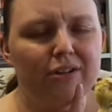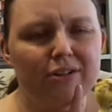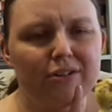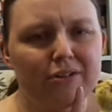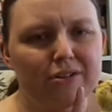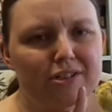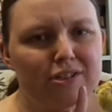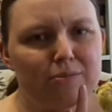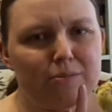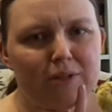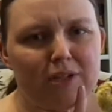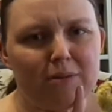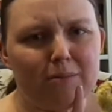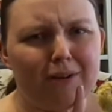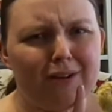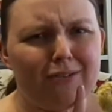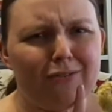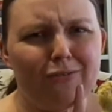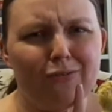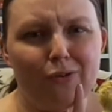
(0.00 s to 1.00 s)
cost me
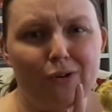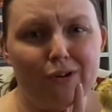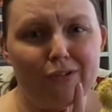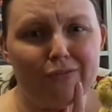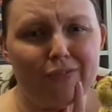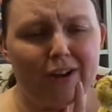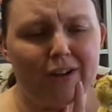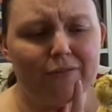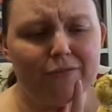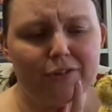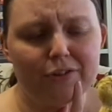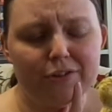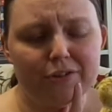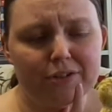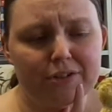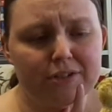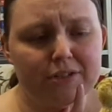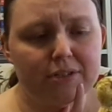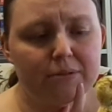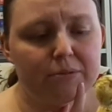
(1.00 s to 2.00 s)
about $4 or
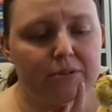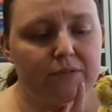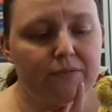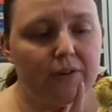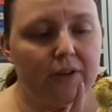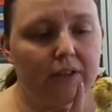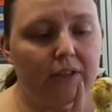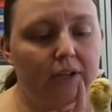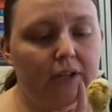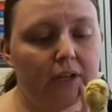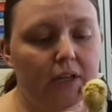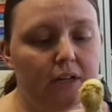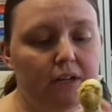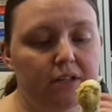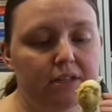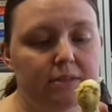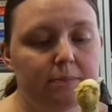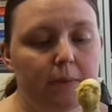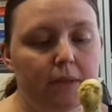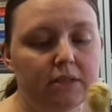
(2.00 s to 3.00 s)
$5. It was a fairly
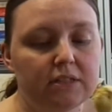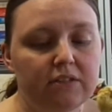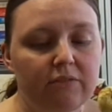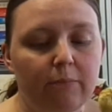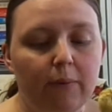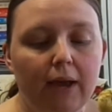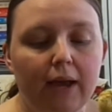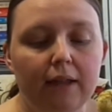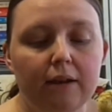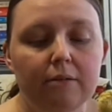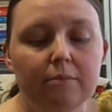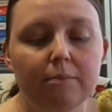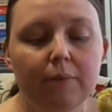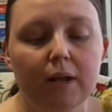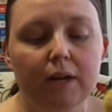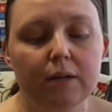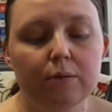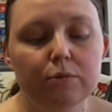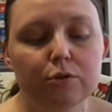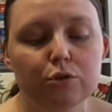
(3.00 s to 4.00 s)
inexpensive pattern,
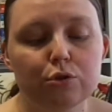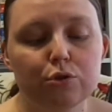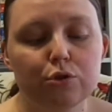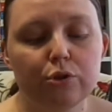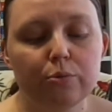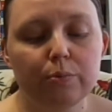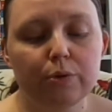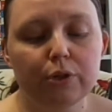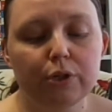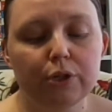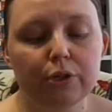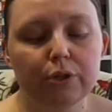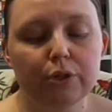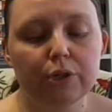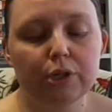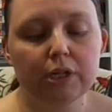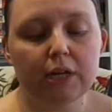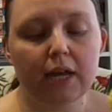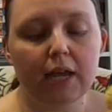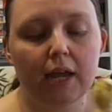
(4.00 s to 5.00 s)
but it was super
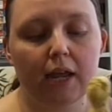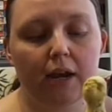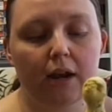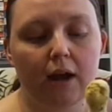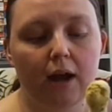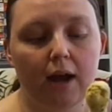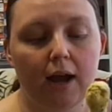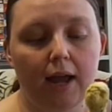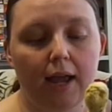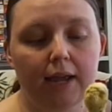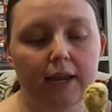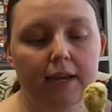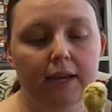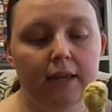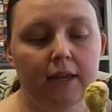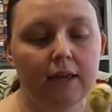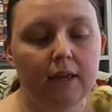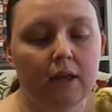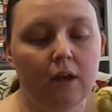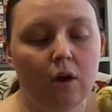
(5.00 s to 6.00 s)
cute and I
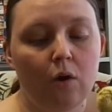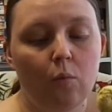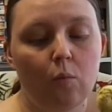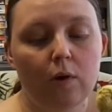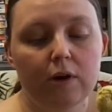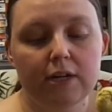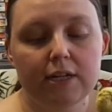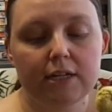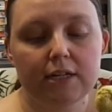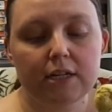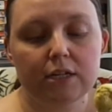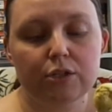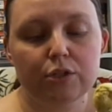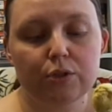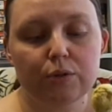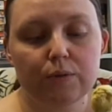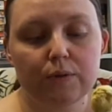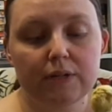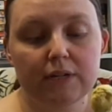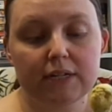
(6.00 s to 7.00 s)
wanted
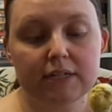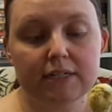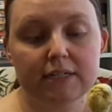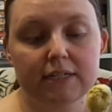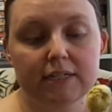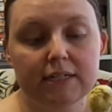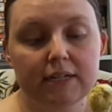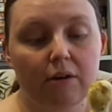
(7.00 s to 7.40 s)
to knit it.